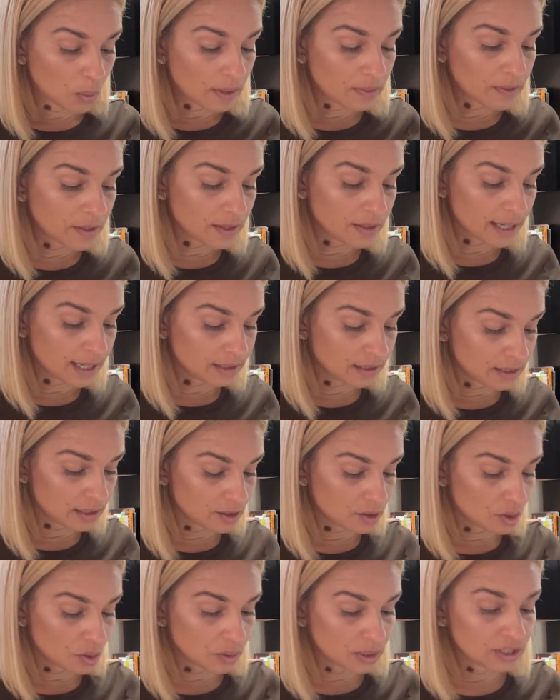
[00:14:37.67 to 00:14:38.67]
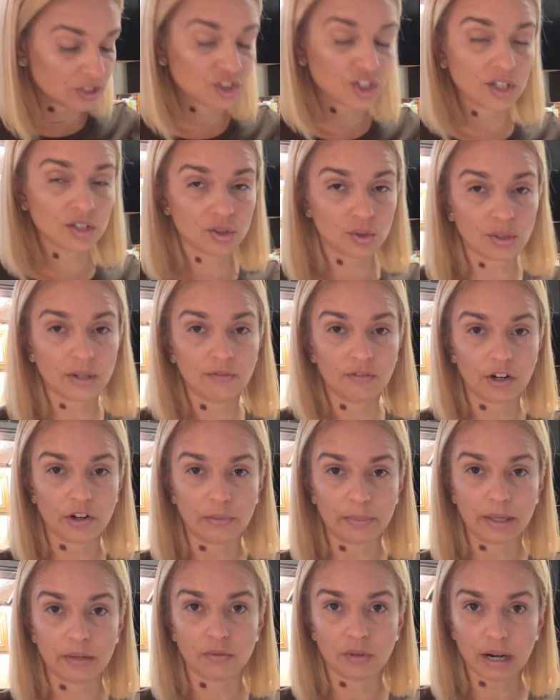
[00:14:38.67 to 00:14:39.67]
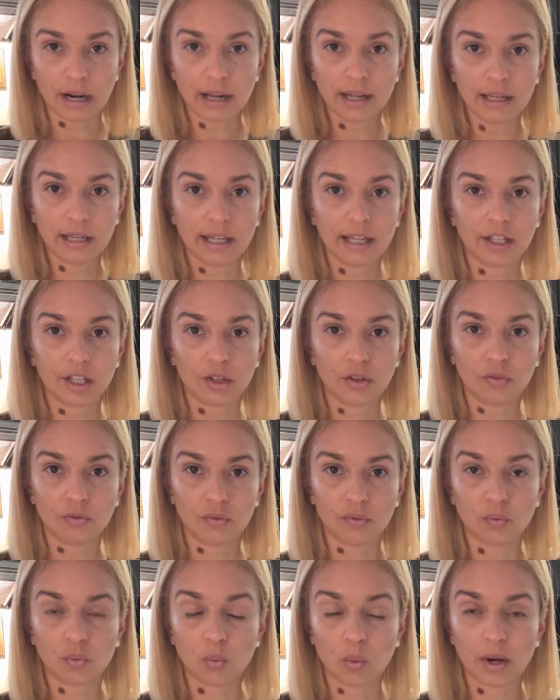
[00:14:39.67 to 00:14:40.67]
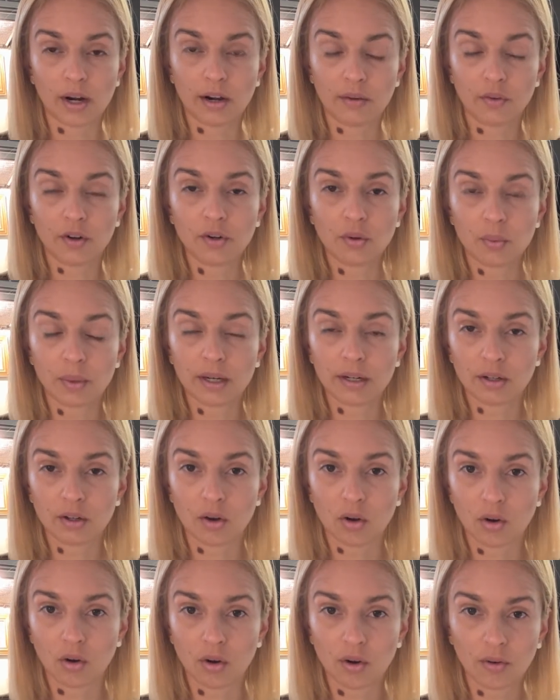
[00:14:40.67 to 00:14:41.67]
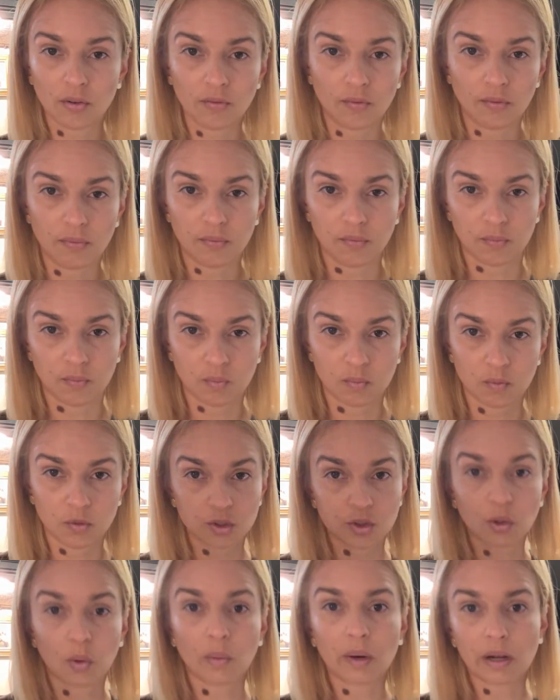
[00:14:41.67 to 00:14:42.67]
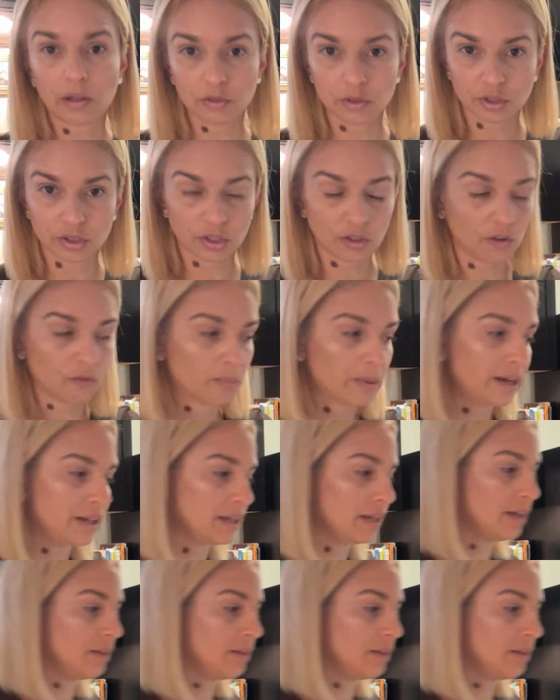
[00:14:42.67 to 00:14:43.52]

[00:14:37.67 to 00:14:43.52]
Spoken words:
one thing they teach you is change your environment, right? Like if wherever you want to go, surround yourself